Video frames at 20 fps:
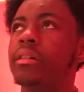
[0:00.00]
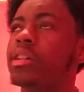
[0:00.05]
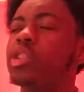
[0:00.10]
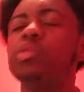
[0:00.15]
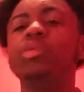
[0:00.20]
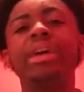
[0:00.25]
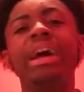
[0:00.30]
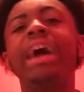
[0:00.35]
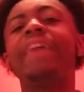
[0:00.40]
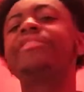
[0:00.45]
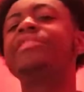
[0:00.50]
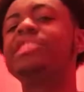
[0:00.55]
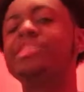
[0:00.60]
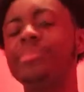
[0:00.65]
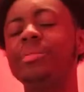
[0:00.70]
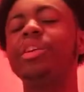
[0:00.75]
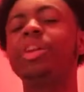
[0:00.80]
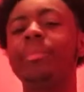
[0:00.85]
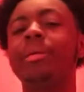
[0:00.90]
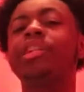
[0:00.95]
Do we have to
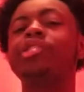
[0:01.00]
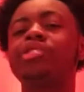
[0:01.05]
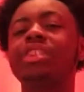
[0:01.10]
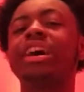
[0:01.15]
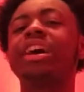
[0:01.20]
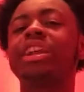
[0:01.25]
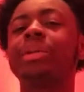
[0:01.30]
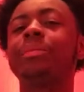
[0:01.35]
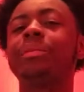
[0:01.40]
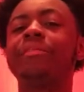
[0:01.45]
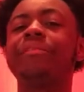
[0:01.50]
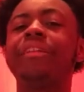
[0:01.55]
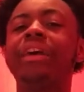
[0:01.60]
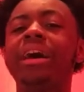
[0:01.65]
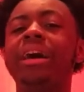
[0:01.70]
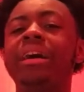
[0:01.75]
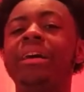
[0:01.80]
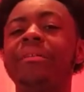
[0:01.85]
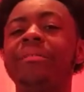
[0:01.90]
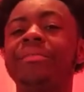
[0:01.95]
speak about chat number
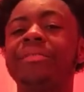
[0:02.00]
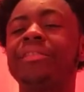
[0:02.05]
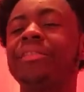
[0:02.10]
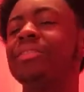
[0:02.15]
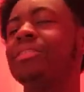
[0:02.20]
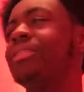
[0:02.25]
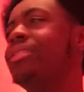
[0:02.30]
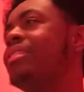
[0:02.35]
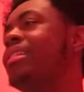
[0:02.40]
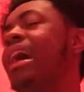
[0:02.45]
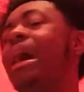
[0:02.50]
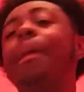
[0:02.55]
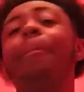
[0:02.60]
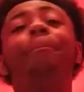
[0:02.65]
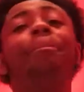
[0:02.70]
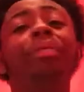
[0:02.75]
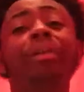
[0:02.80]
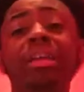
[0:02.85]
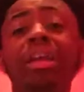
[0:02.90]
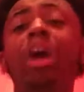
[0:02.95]
five?
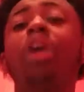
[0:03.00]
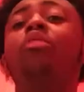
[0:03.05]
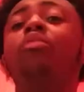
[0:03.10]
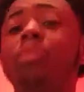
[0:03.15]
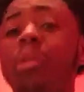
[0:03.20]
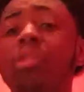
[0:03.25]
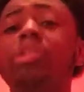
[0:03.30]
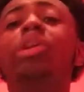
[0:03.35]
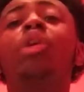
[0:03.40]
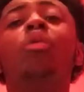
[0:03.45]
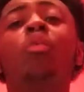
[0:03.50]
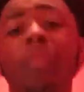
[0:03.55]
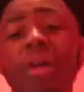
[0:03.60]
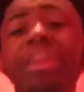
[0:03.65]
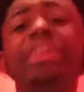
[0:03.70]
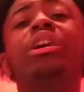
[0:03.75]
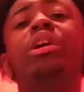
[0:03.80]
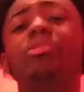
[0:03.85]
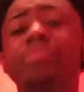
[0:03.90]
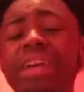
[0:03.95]
pull up, roll a
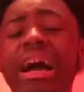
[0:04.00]
window